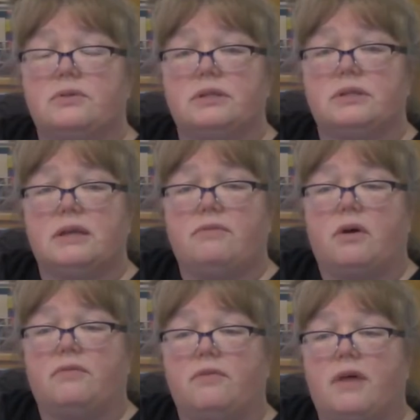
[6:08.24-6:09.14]
is they've
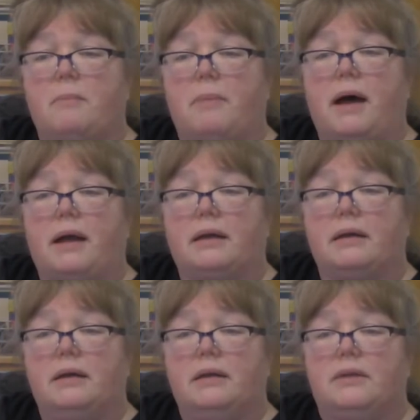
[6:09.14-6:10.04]
offered that back,
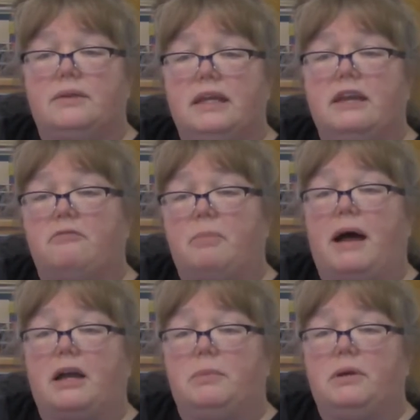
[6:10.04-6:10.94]
that they give
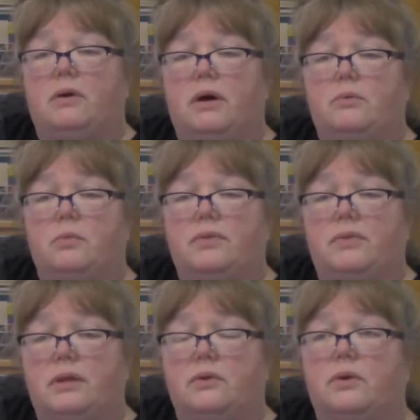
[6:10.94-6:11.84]
back beyond what
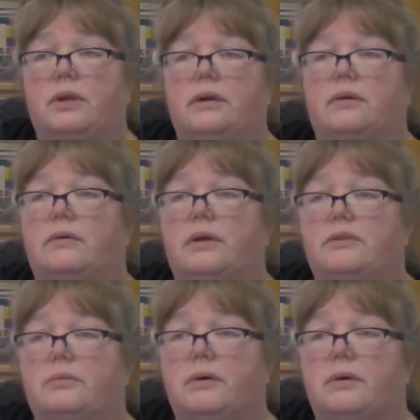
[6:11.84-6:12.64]
they learn here as well.